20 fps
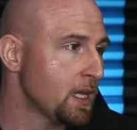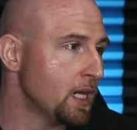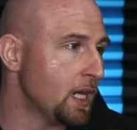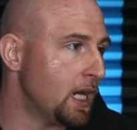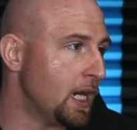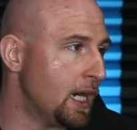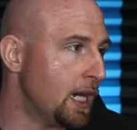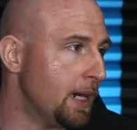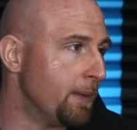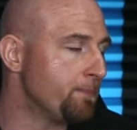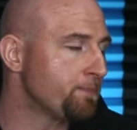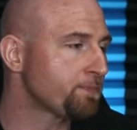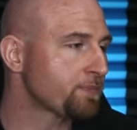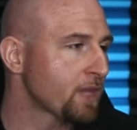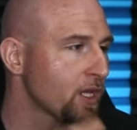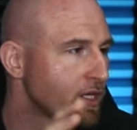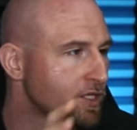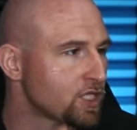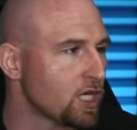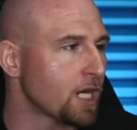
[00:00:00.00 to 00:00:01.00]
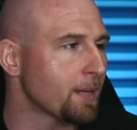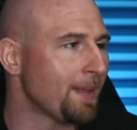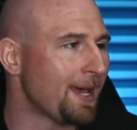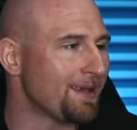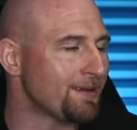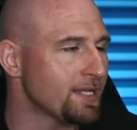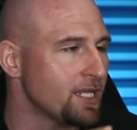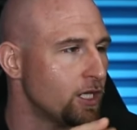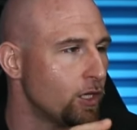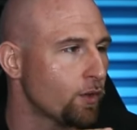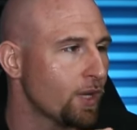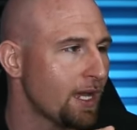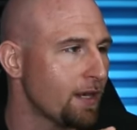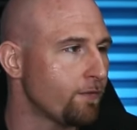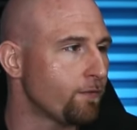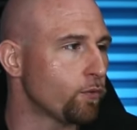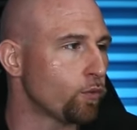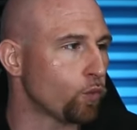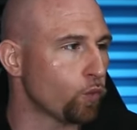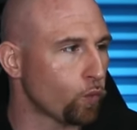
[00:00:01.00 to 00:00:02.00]
I'm going to talk about, you know, kind
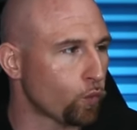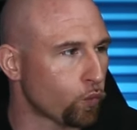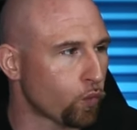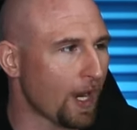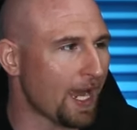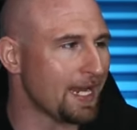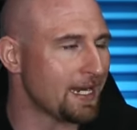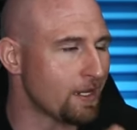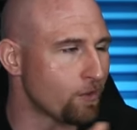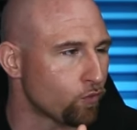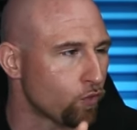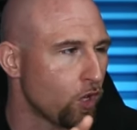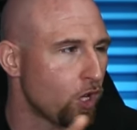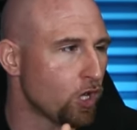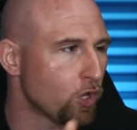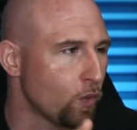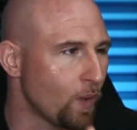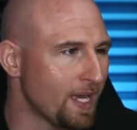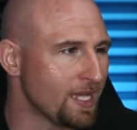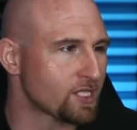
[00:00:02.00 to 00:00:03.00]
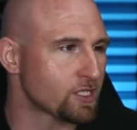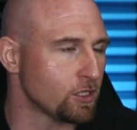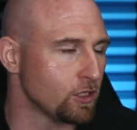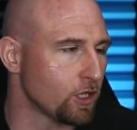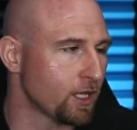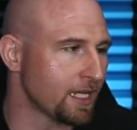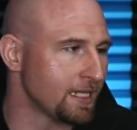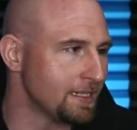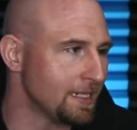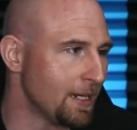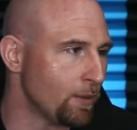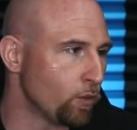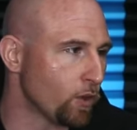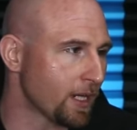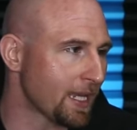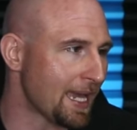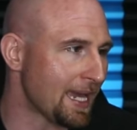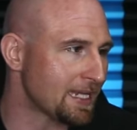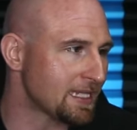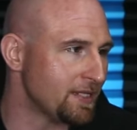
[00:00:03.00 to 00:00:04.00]
of right and wrong ways to look at
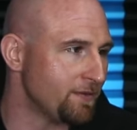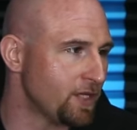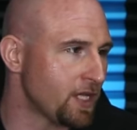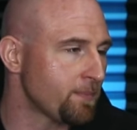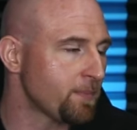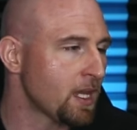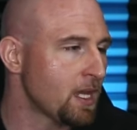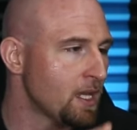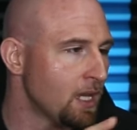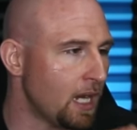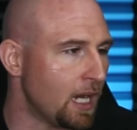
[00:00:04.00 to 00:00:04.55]
network activity,